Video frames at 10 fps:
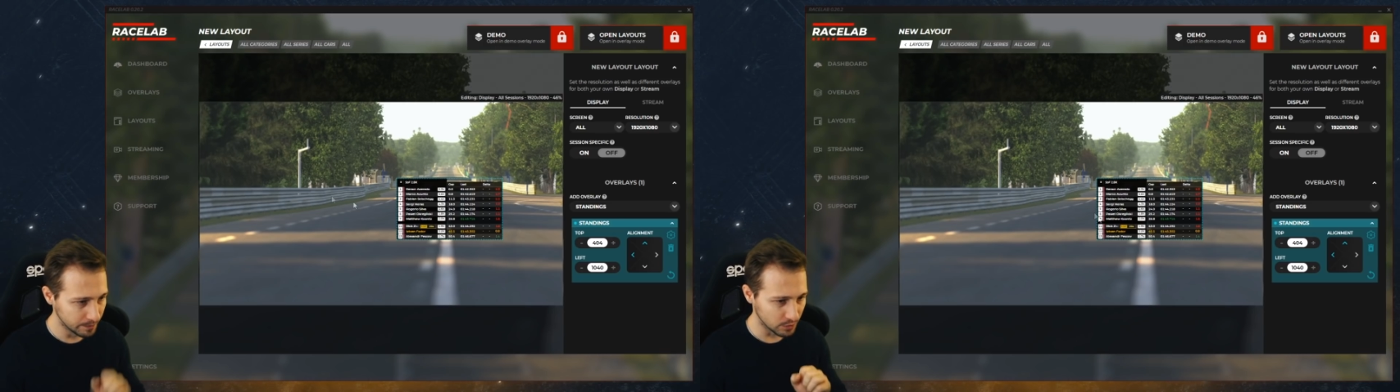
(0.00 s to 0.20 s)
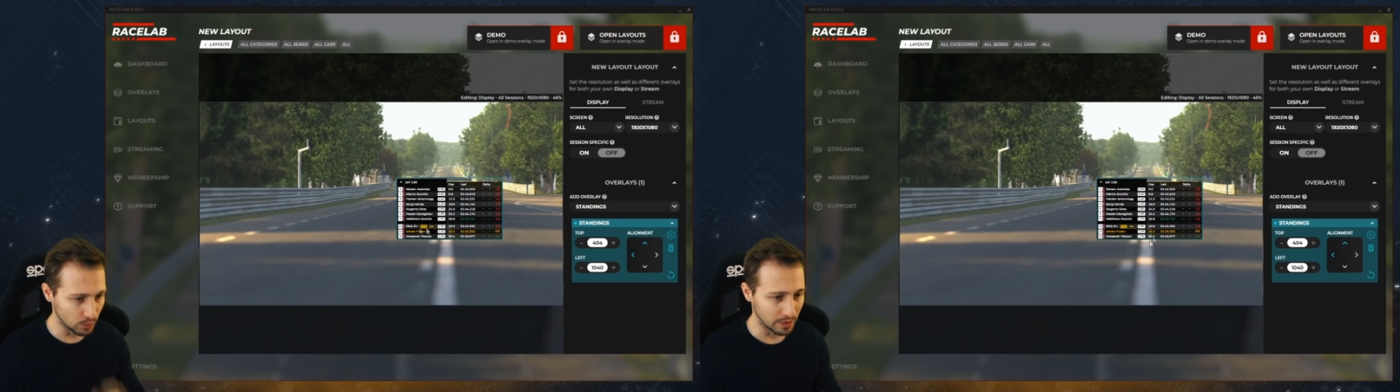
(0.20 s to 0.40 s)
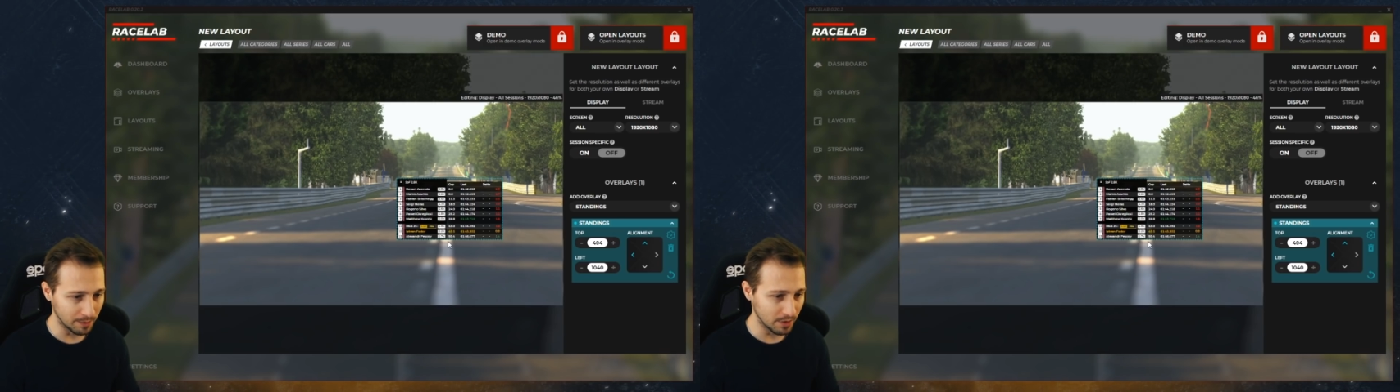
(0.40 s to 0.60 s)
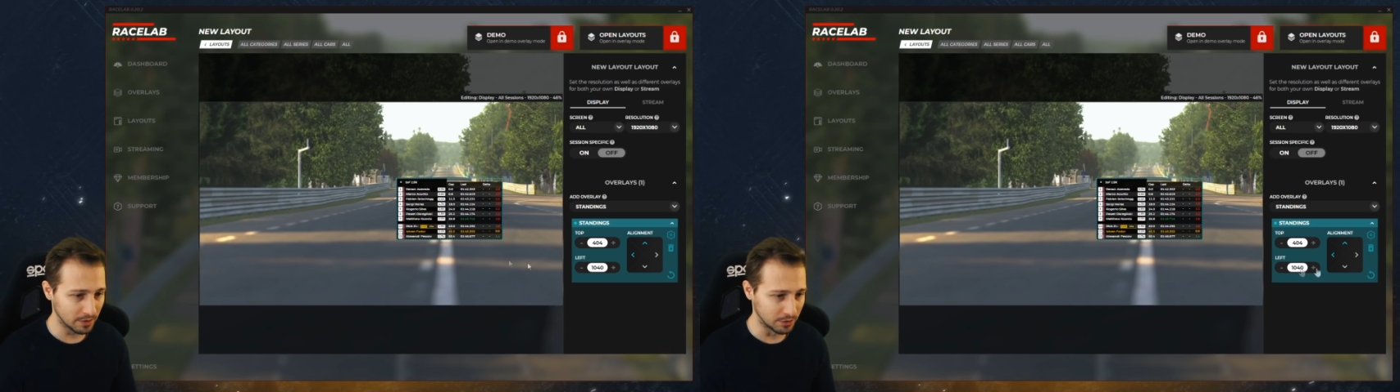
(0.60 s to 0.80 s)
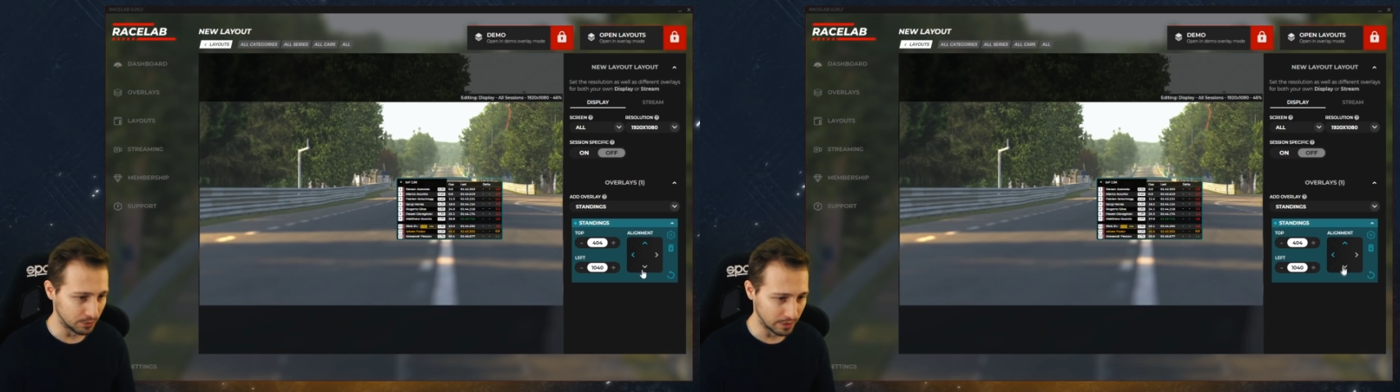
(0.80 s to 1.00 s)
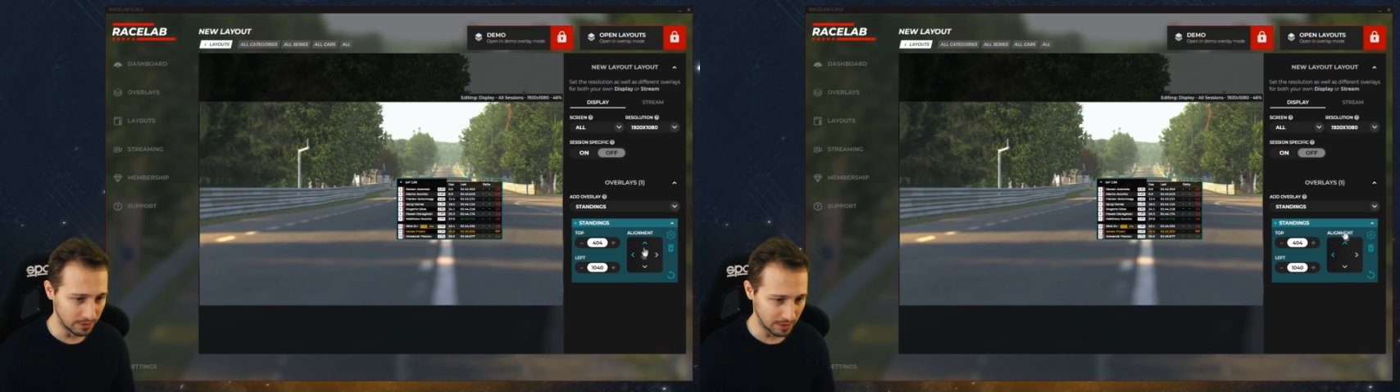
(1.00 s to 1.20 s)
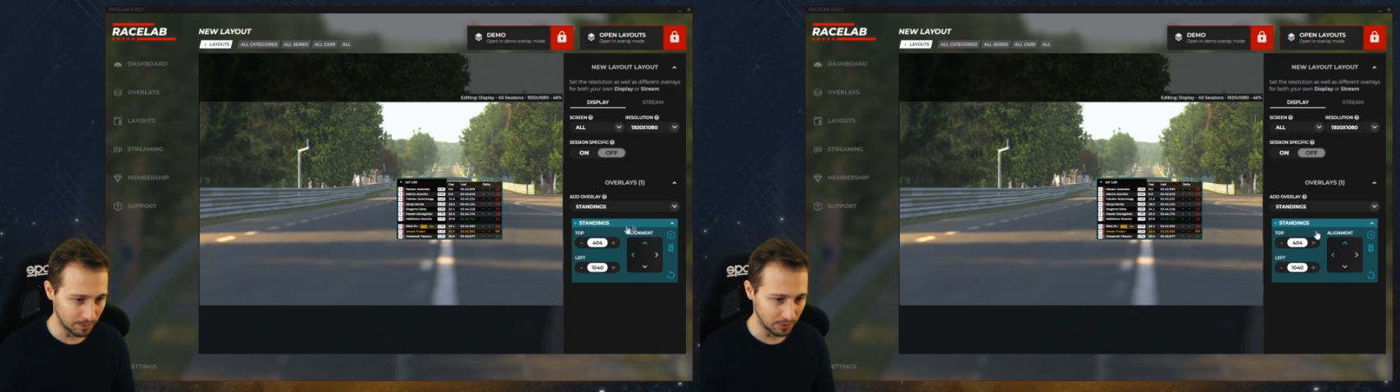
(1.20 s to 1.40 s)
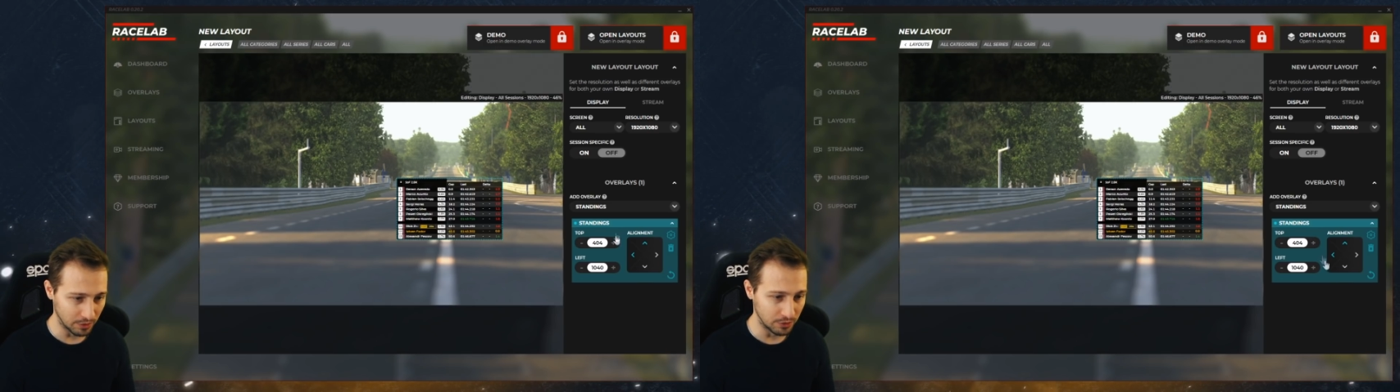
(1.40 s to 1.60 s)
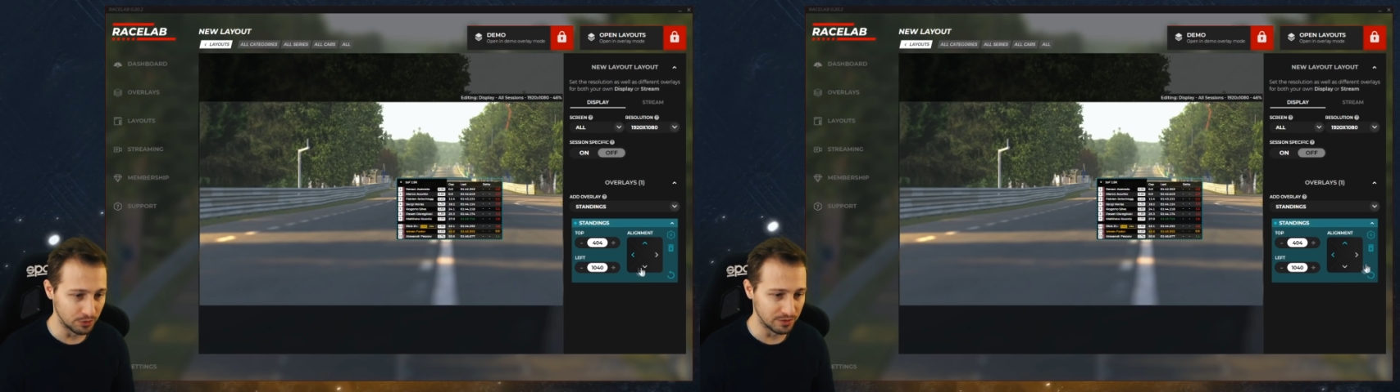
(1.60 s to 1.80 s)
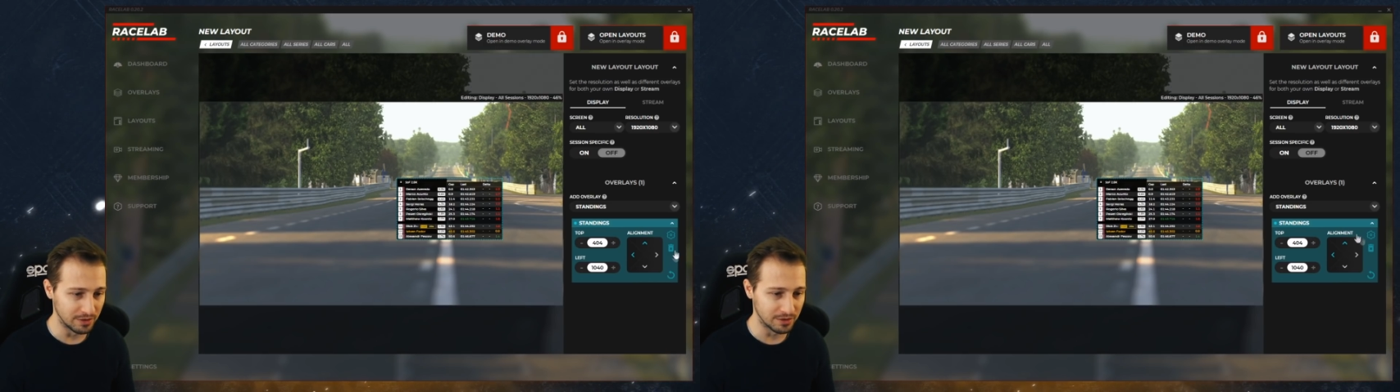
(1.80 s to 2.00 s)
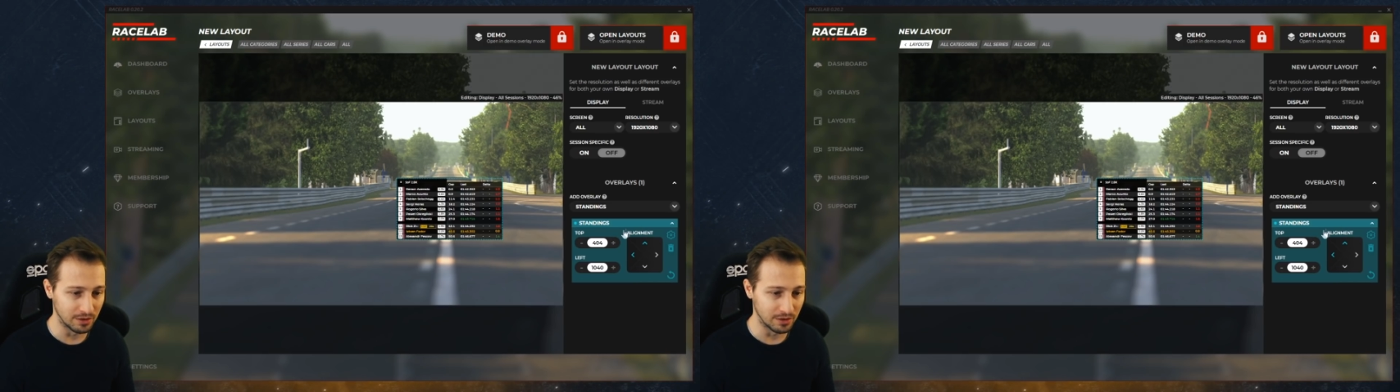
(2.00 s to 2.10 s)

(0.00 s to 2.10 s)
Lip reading: So what I'm gonna do is I'm gonna use this